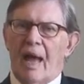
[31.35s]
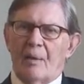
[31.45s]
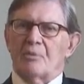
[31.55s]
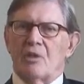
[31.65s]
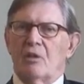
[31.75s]

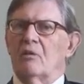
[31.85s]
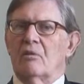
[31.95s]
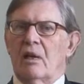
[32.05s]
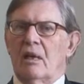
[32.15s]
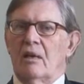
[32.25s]

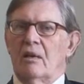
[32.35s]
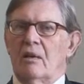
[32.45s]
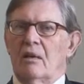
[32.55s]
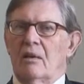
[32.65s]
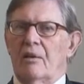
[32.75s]
absolutely
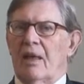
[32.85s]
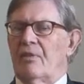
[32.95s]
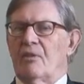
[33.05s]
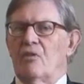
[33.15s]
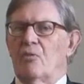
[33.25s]

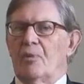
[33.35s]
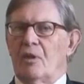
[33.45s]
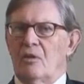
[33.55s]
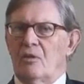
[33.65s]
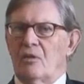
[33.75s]
that the
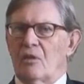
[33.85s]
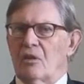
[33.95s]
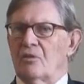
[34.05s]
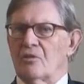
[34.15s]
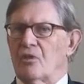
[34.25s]
European Union
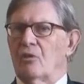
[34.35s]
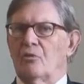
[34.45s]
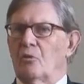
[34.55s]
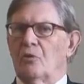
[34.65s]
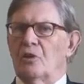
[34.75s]
can
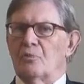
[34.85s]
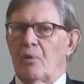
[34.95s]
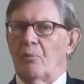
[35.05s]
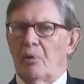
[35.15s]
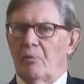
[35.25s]
solve all these
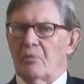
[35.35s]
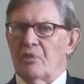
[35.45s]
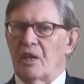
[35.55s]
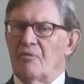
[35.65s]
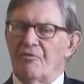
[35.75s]
problems.